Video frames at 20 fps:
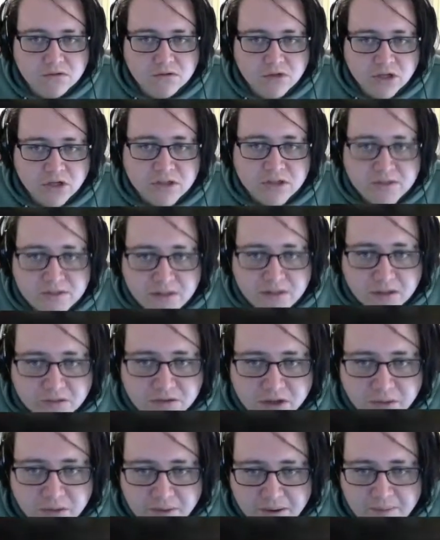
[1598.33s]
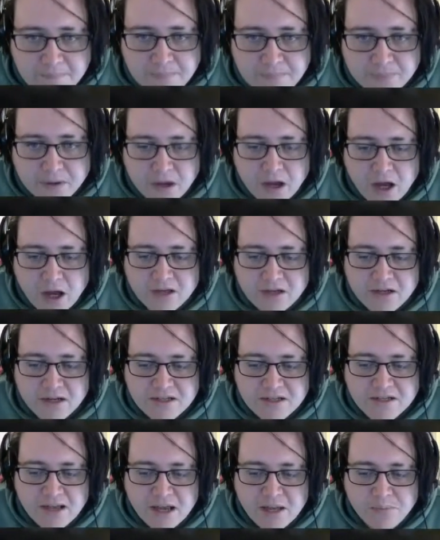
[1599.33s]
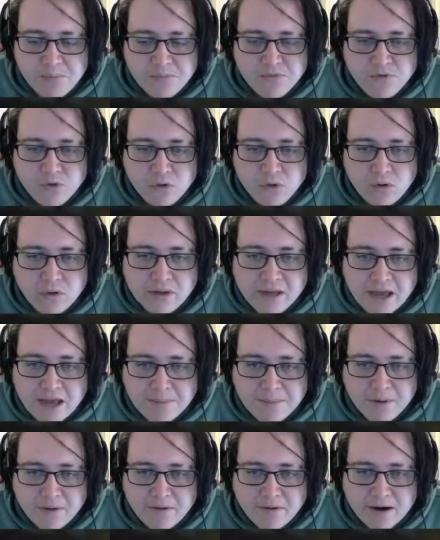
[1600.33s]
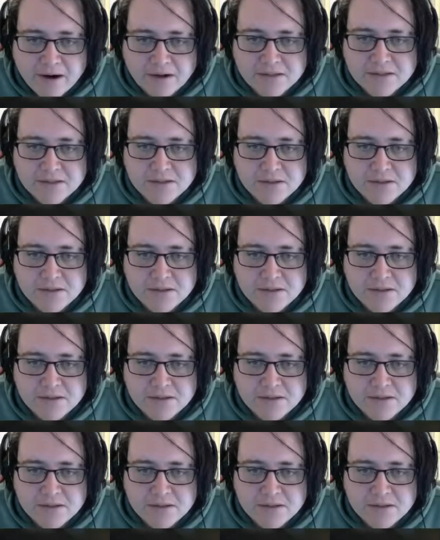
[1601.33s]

You can still do it. You need to aim for the ammo racks.